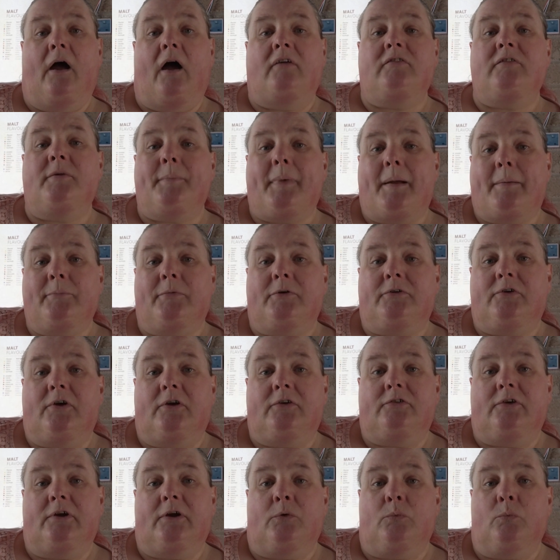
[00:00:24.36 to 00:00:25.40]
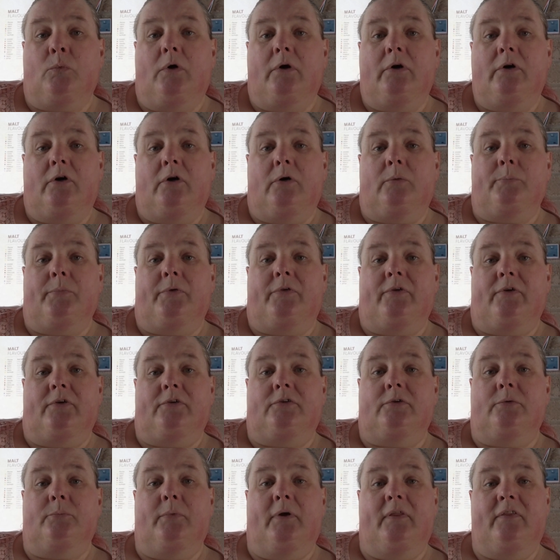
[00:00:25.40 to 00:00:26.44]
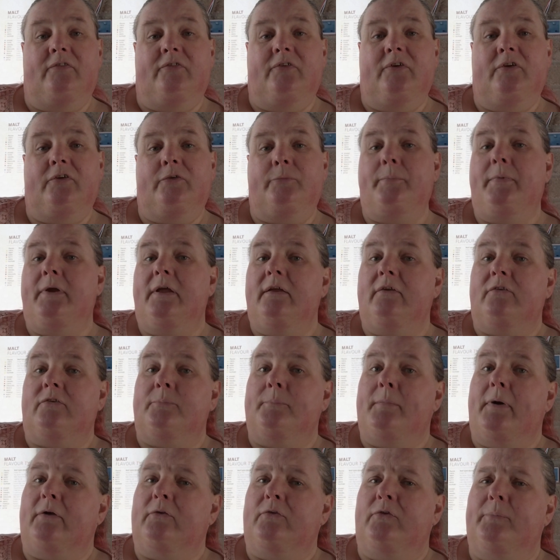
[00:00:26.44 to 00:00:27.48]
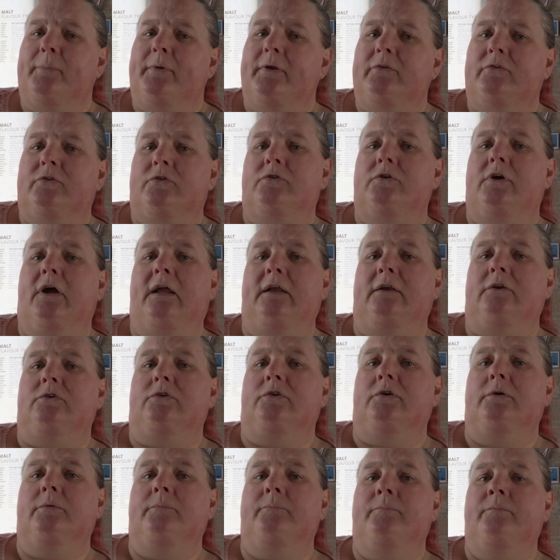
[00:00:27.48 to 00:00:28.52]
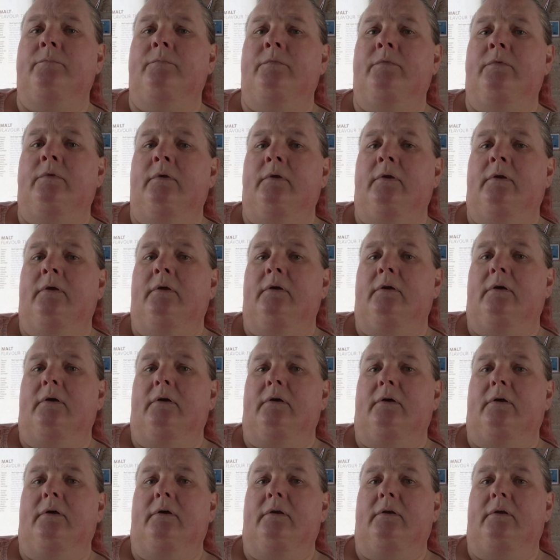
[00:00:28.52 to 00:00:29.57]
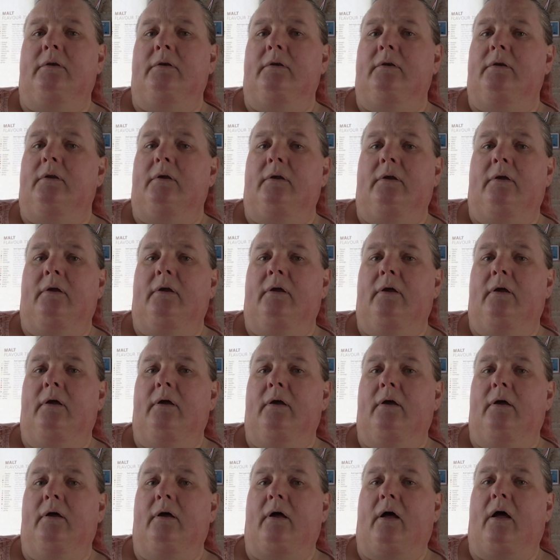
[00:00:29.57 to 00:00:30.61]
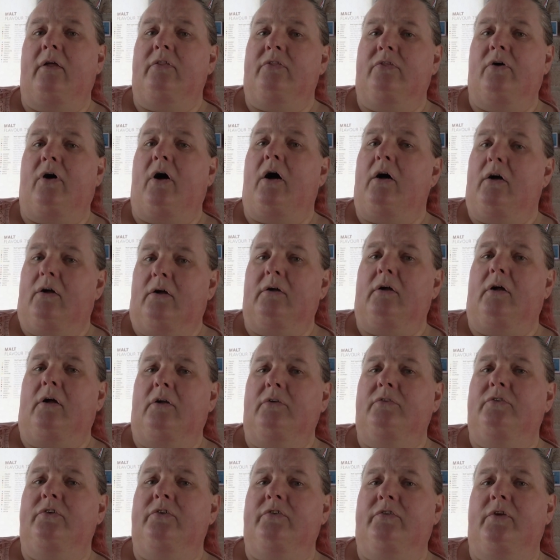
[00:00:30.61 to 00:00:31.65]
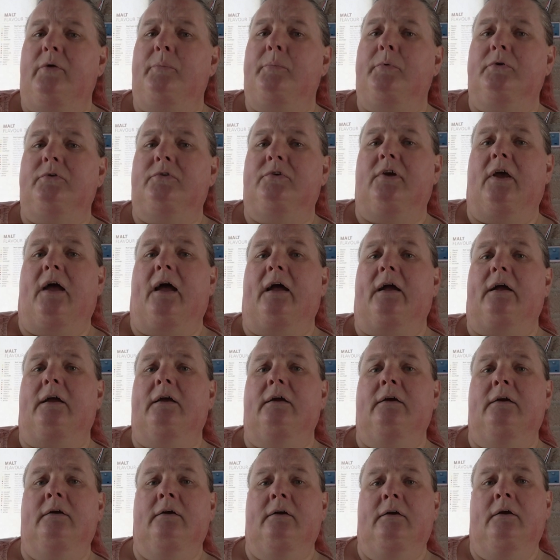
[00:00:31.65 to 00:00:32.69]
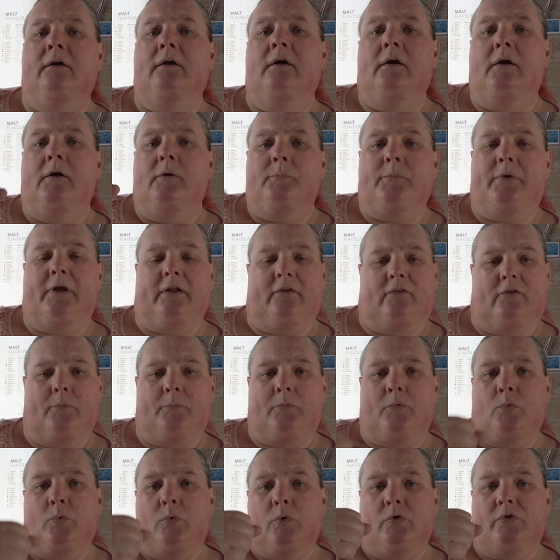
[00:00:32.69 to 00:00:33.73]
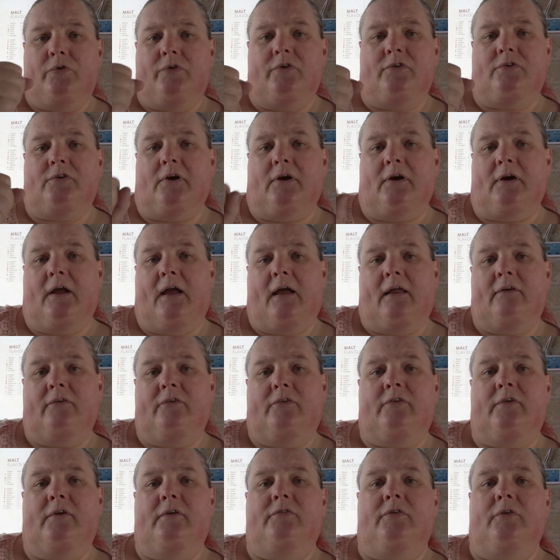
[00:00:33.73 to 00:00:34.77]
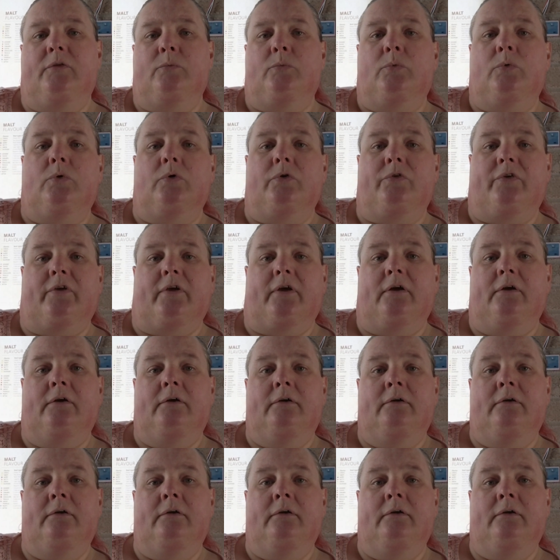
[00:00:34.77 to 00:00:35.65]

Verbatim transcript: I remember judging at one competition where the first beer smelt a bit strange, and I thought, I'll just double check. Picked up the water jug, had a sniff of the water,